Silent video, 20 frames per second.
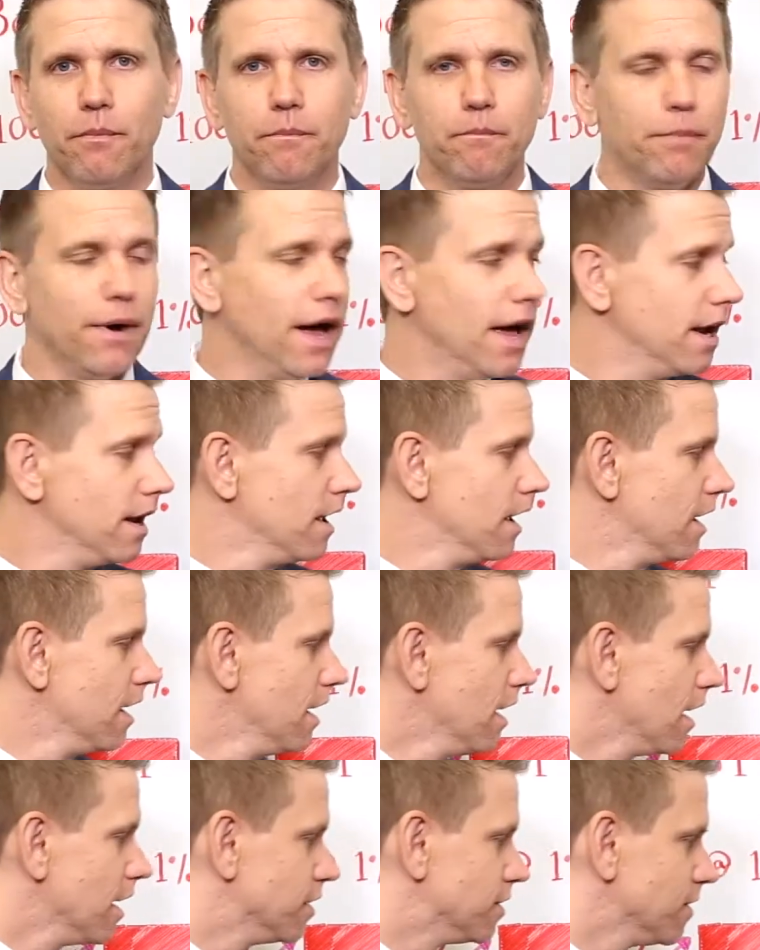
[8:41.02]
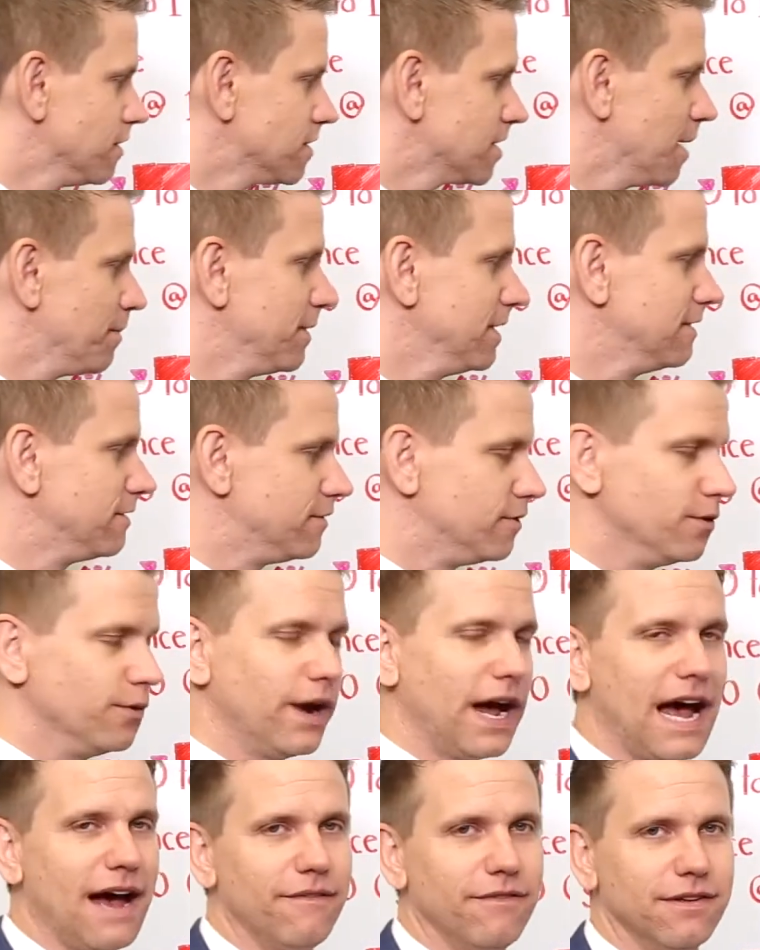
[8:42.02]
But insurance companies do
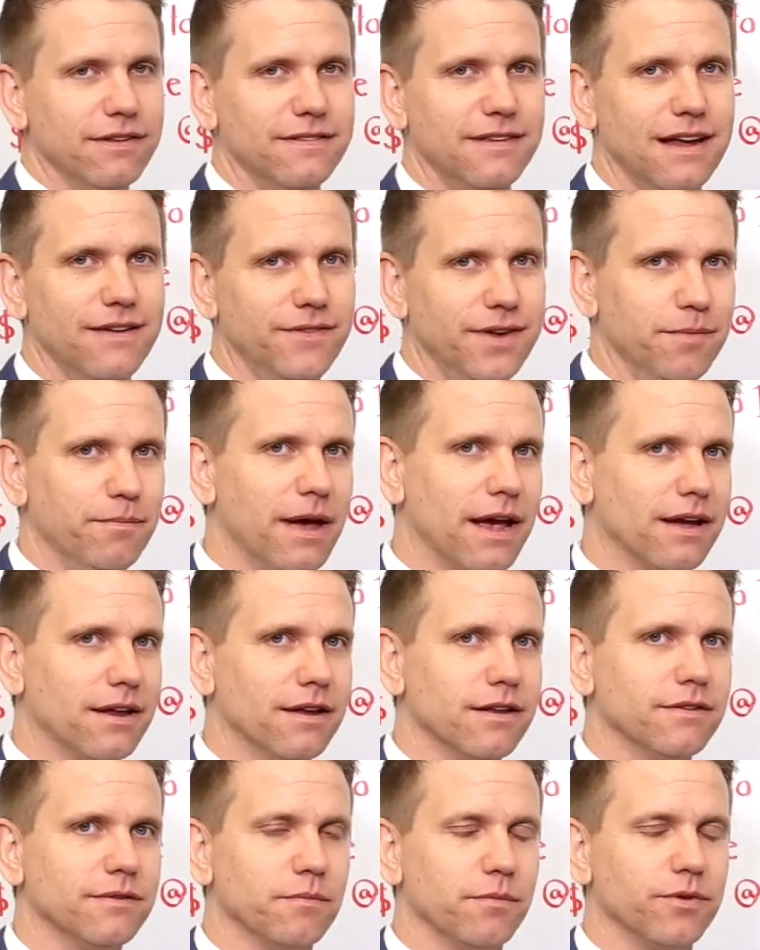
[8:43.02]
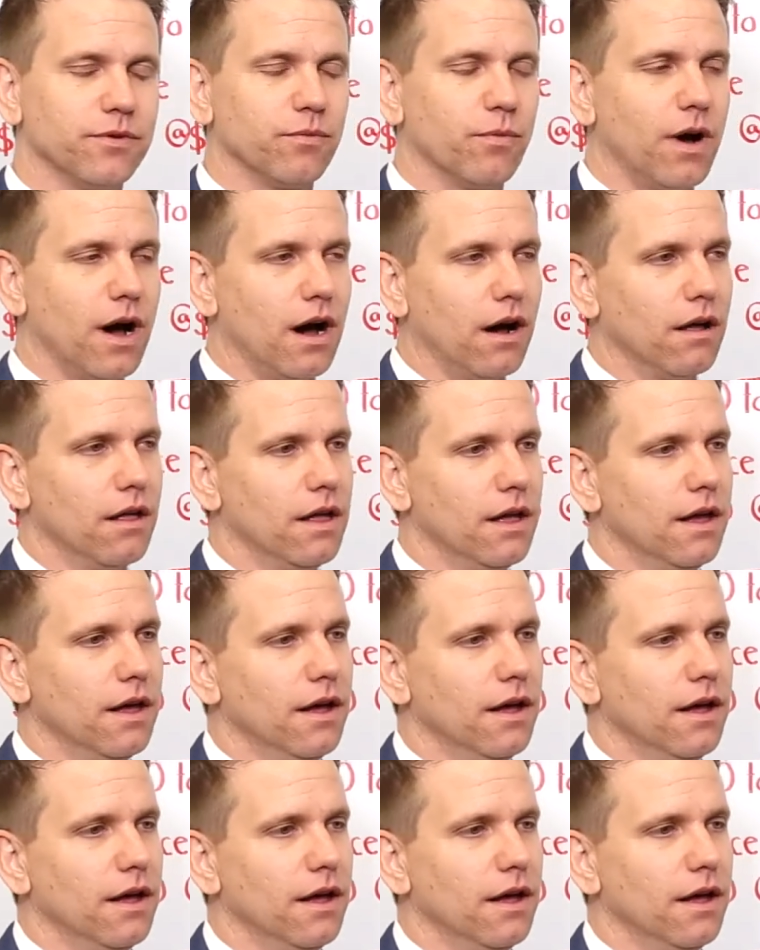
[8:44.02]
have a safety mechanism as well.